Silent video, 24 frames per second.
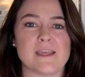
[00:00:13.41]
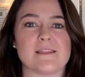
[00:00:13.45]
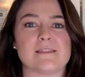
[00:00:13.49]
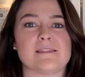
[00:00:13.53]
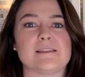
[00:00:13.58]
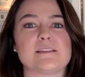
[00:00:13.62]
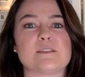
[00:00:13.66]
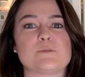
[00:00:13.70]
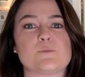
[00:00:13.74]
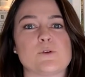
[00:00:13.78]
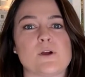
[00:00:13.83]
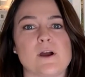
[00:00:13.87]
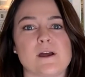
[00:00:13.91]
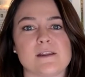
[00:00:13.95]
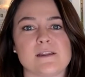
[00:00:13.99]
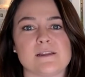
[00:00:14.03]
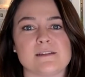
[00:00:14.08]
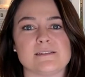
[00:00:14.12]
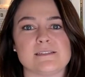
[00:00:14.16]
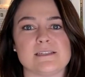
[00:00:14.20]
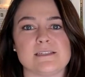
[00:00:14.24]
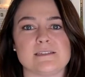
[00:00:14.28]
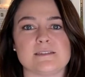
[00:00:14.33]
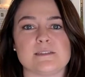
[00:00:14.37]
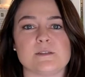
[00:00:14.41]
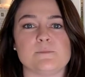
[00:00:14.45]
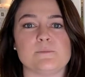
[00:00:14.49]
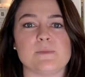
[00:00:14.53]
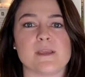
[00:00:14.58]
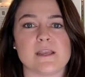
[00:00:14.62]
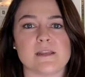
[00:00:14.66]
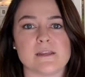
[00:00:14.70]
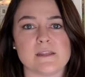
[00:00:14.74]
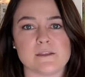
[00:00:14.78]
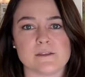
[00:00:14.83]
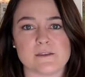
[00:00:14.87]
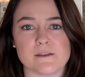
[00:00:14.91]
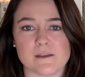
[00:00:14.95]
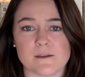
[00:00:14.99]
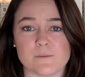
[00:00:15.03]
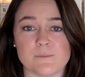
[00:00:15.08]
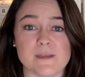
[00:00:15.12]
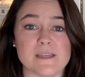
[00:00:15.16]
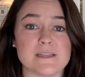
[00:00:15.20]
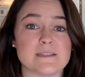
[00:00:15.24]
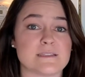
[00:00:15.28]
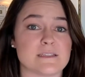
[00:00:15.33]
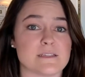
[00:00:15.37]
This product is
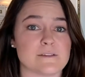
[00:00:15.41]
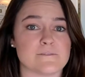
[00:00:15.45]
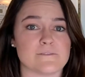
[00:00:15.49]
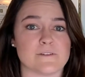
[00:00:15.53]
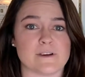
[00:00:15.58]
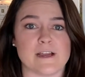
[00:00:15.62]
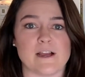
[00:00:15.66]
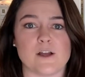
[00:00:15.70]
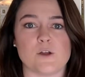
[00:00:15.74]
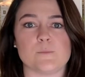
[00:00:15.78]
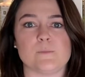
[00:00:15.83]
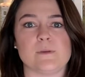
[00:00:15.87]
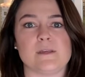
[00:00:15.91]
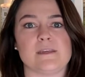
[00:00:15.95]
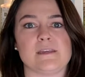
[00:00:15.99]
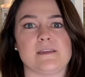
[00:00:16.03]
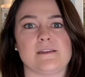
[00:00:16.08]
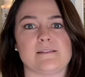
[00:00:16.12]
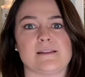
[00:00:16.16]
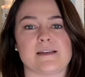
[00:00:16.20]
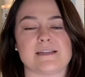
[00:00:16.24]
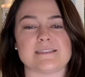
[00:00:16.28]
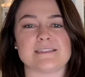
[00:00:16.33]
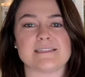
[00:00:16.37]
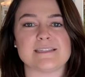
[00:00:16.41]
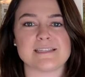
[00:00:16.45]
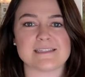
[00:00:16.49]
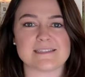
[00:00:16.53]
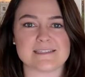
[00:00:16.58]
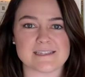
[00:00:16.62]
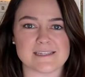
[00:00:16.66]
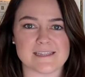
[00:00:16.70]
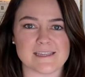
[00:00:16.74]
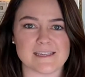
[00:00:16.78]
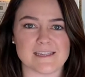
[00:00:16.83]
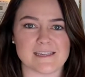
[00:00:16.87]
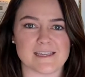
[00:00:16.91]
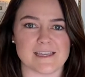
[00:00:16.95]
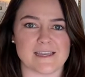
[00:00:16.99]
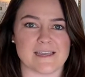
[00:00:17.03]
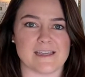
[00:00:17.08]
amazing for helping elasticity.